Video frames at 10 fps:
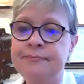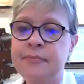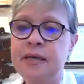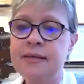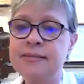
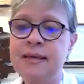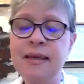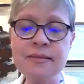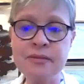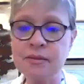Because
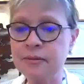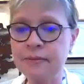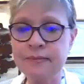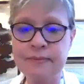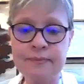
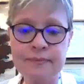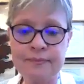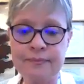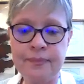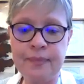cancer
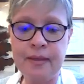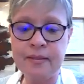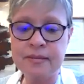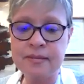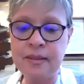
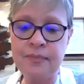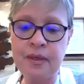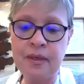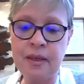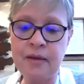is
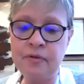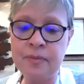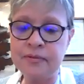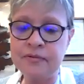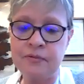something
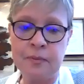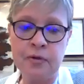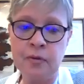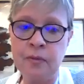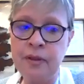everybody's
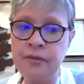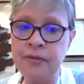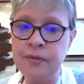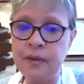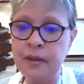familiar
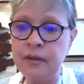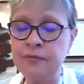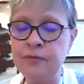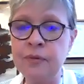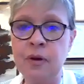with.
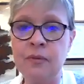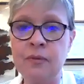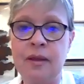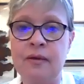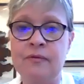If you
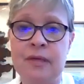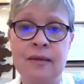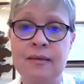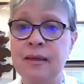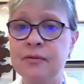haven't
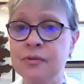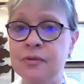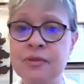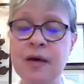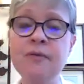had cancer
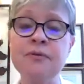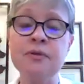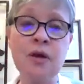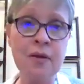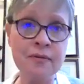yourself, or you
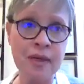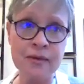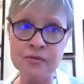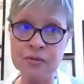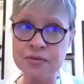don't have
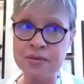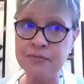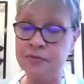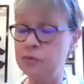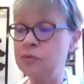cancer
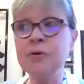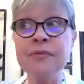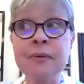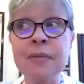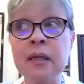yourself, you know
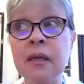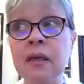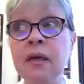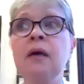somebody,